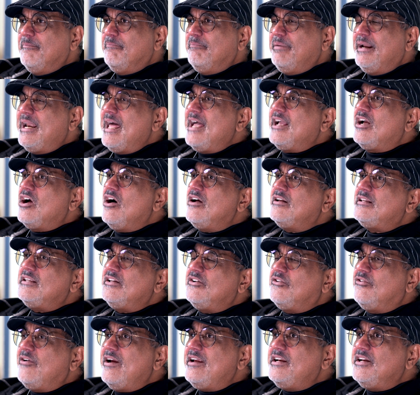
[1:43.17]
But I got
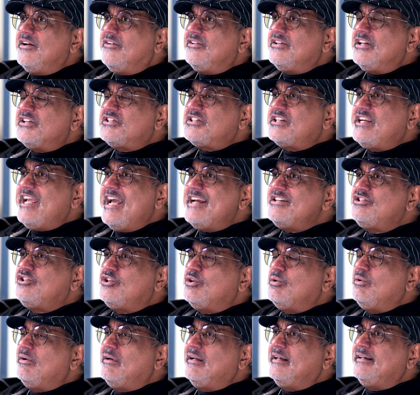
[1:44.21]
the
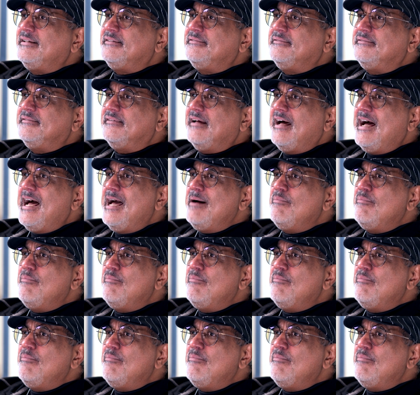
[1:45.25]
schedule and